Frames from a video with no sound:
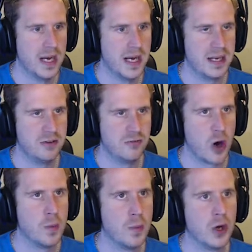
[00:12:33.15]
and
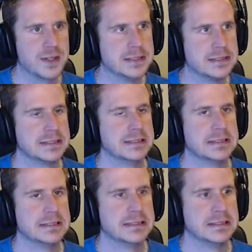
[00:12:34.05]
robot.
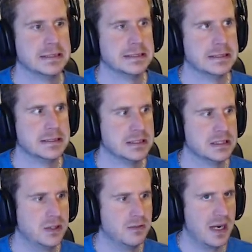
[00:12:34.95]

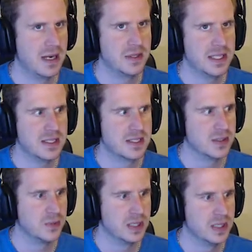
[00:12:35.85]
You're around here
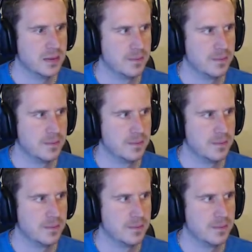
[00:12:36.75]
somewhere.